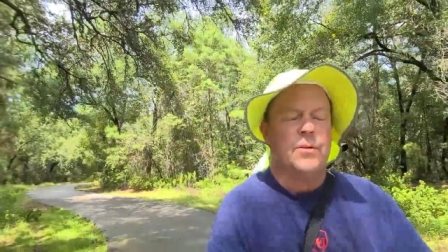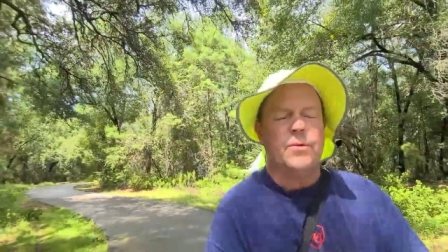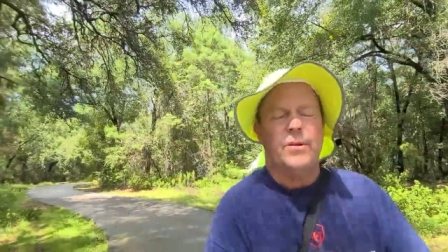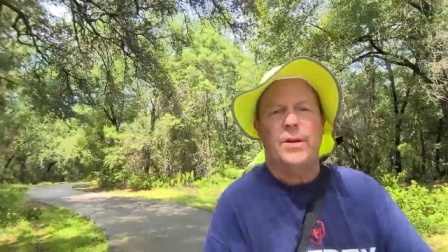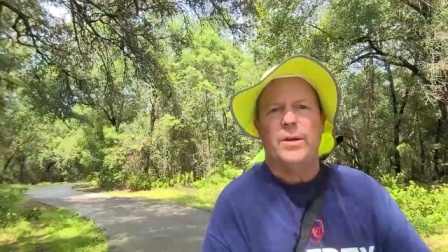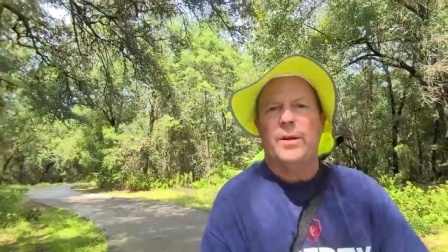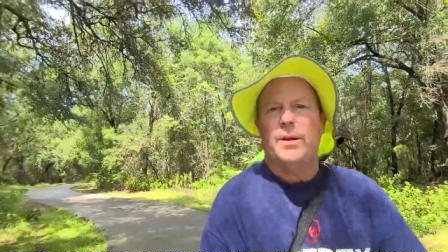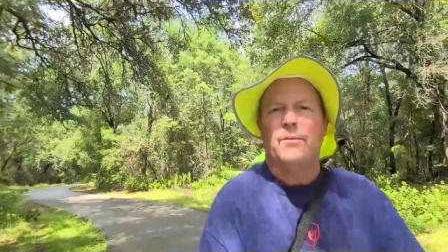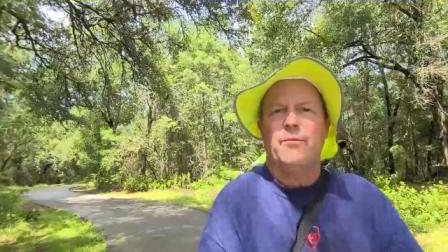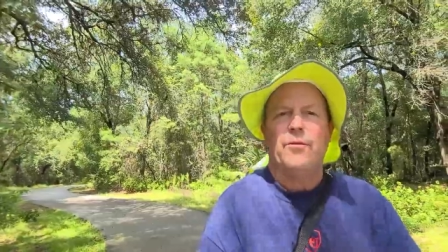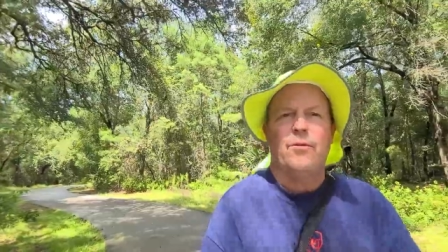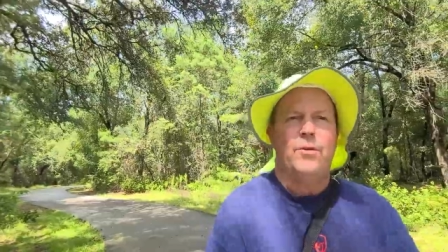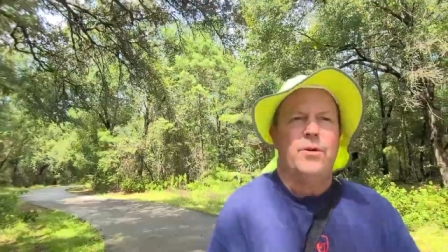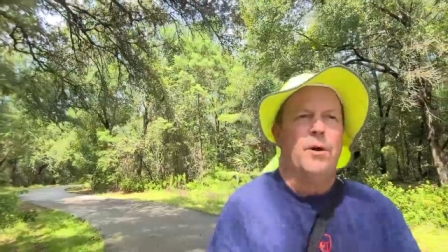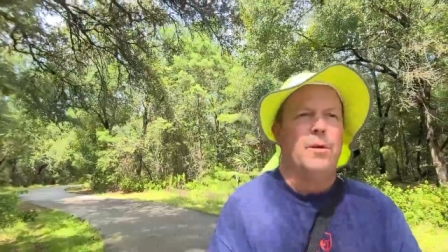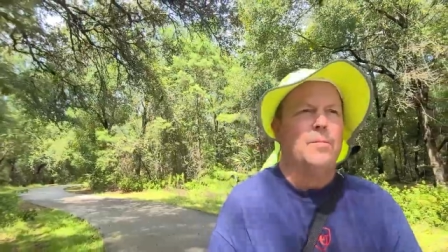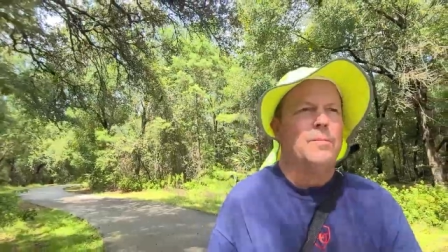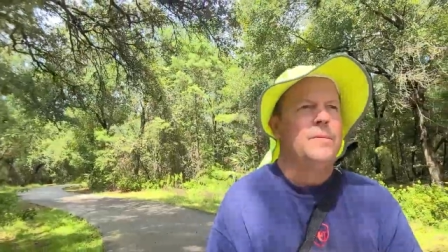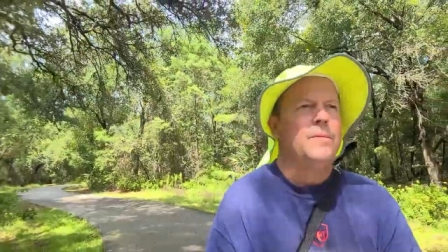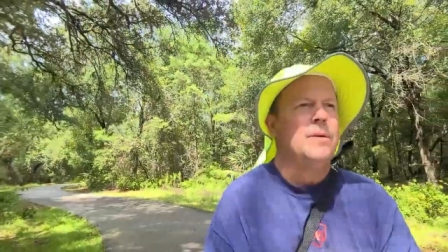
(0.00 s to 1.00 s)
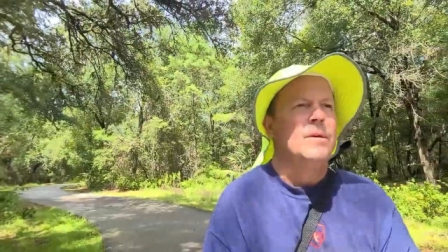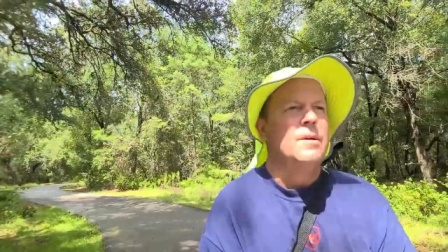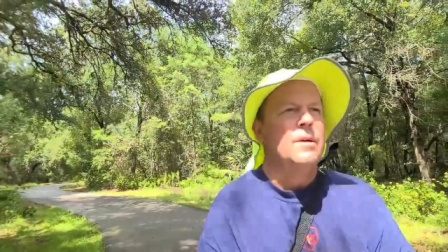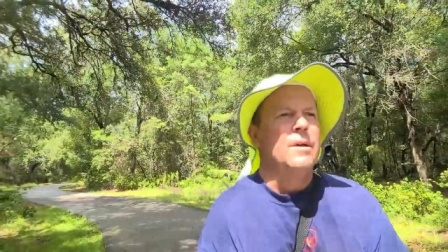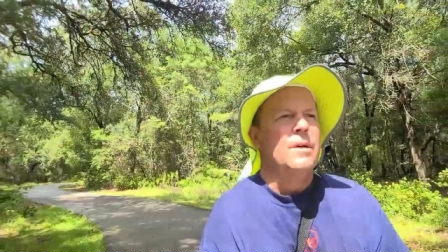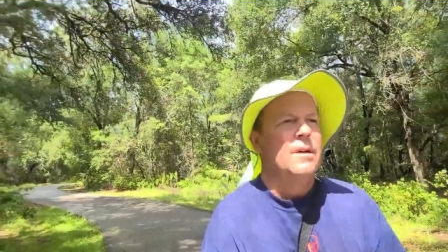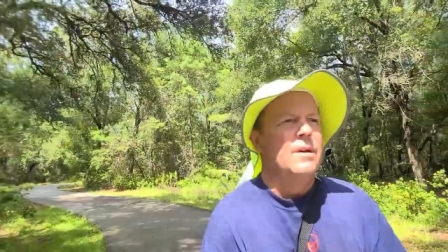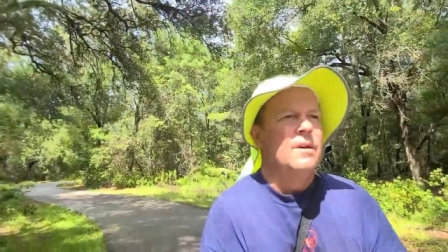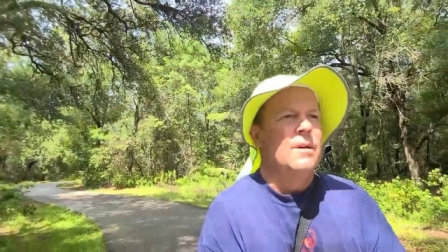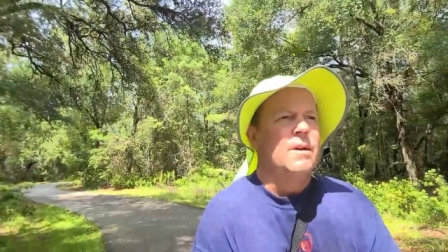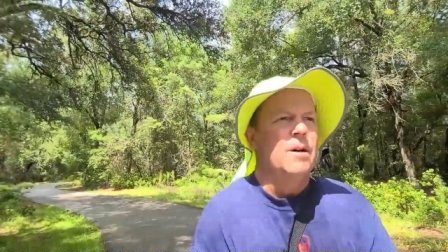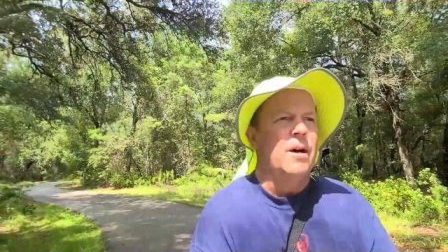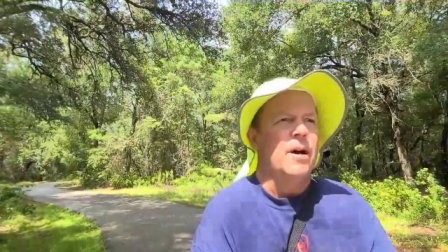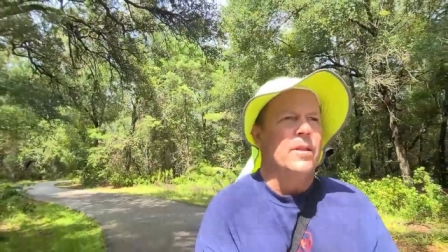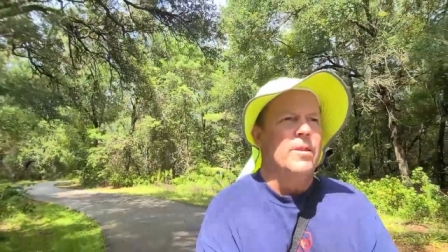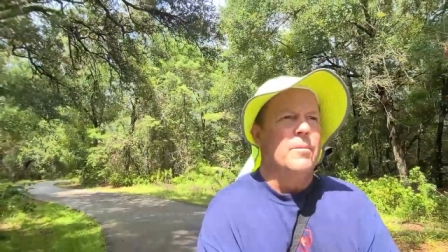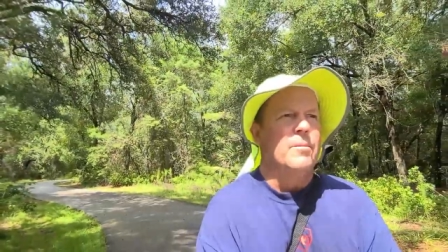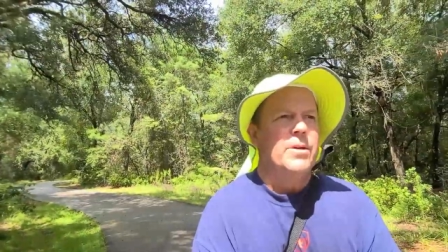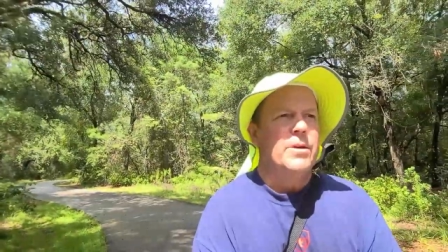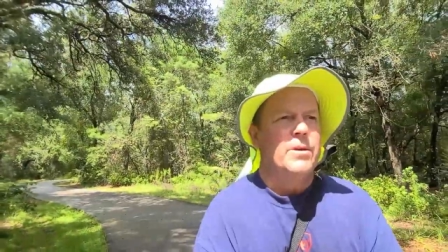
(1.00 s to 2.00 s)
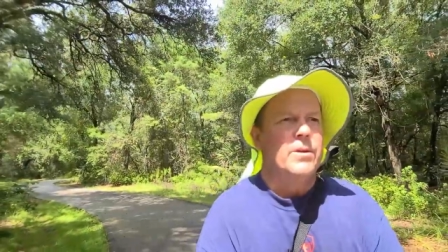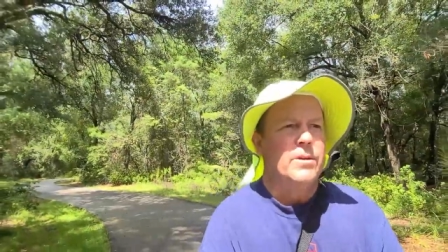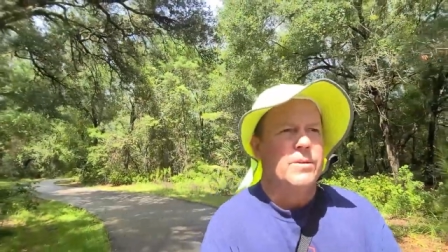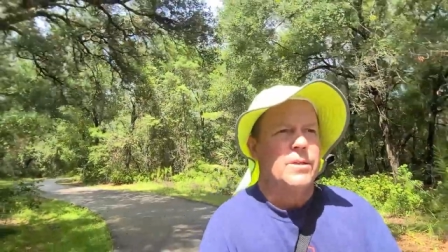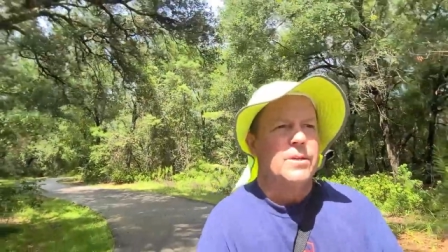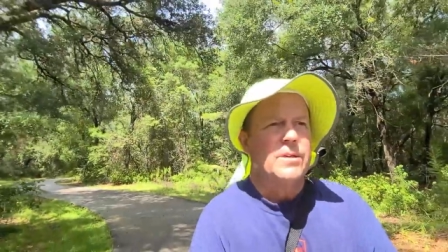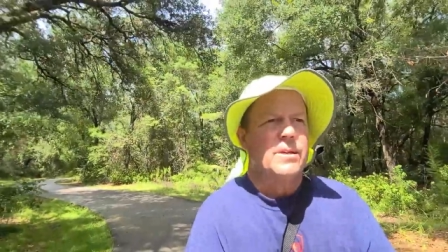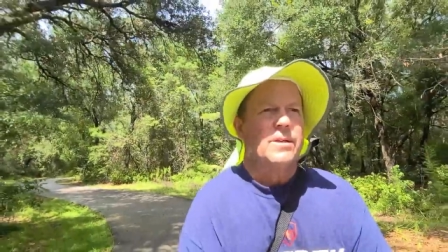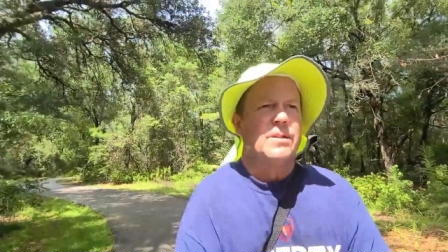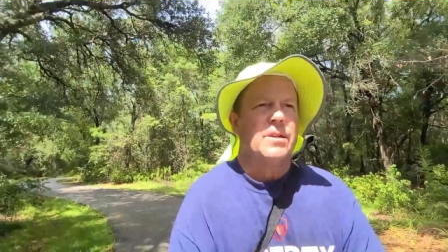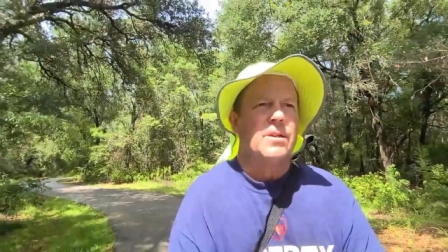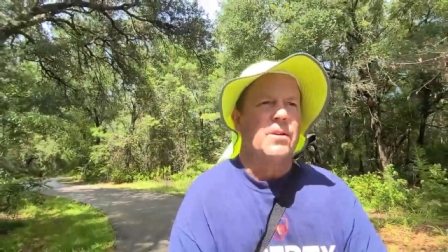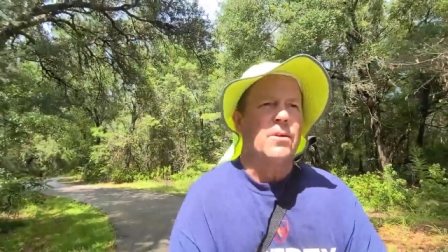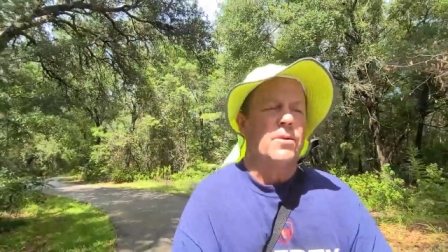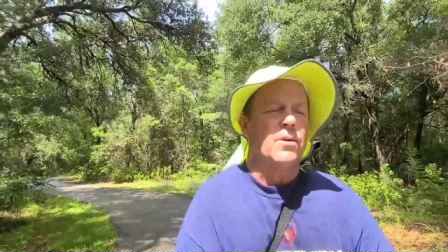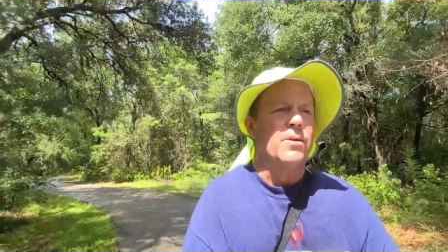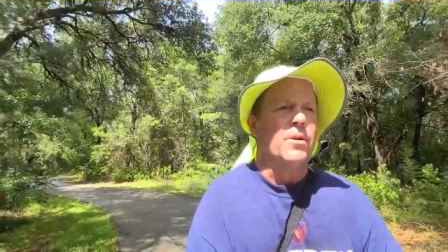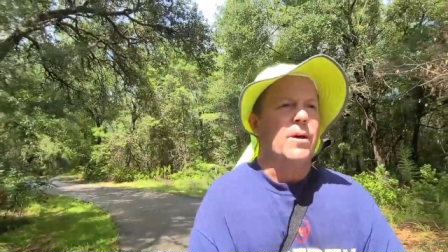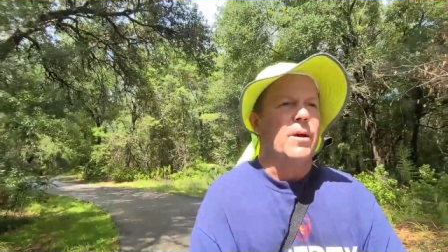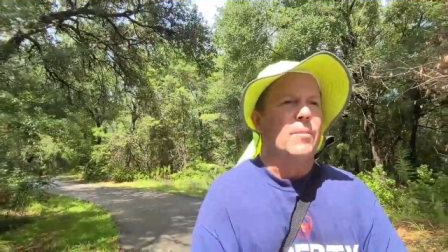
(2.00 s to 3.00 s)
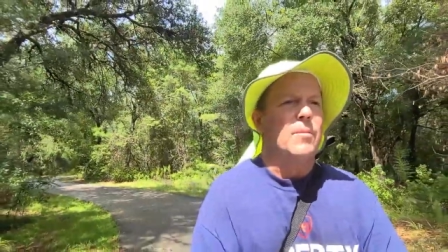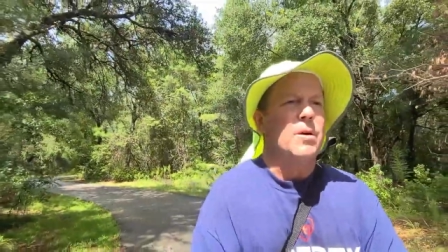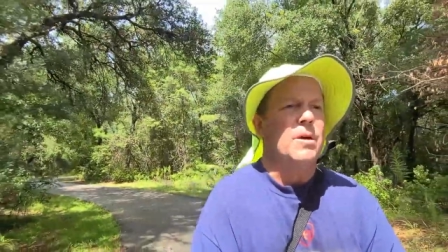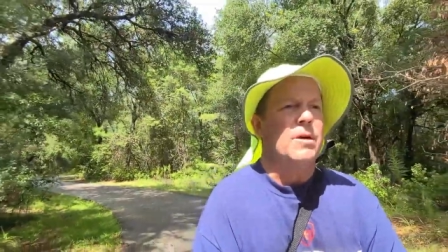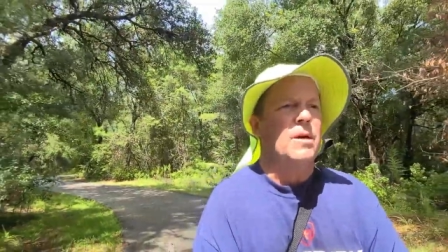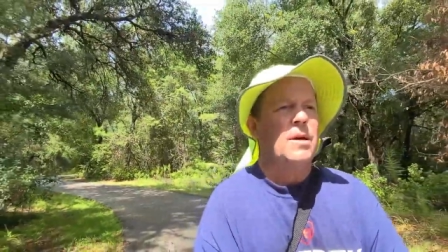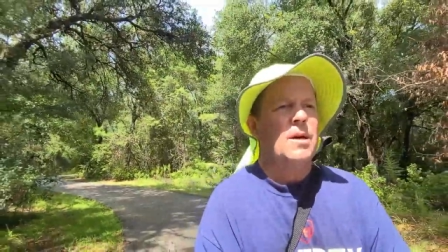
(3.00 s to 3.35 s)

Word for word: 3M film on the mirrors has curled up